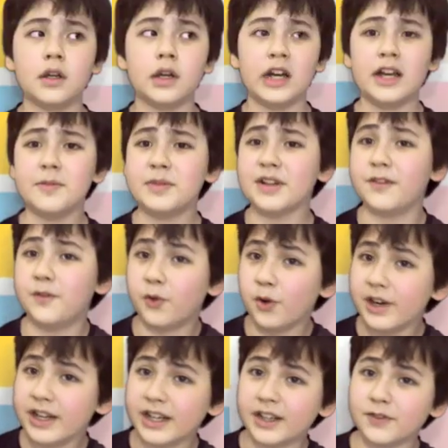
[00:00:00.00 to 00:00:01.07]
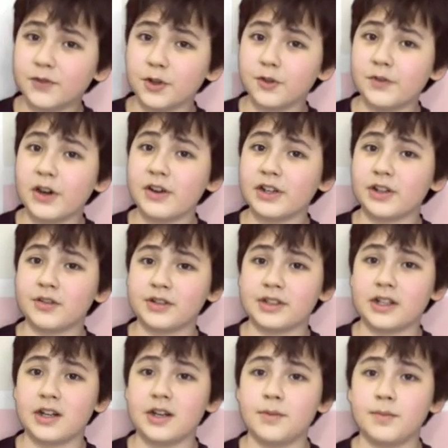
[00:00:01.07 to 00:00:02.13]
I've been avoiding it for a very long
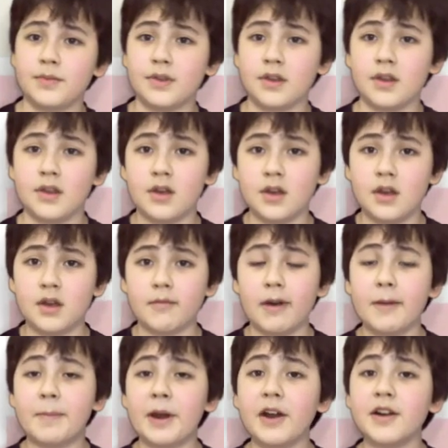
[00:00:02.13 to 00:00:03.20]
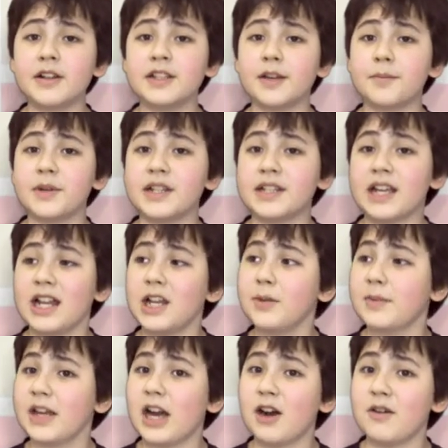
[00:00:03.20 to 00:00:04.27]
time. My parents have been telling
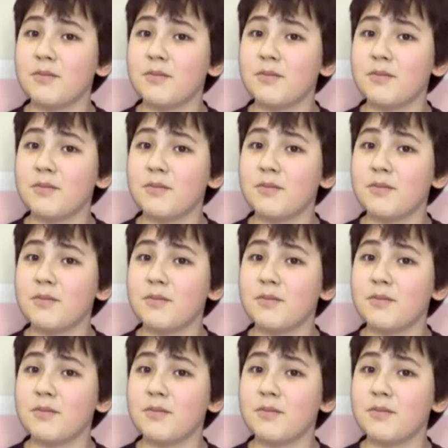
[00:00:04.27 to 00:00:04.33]
me how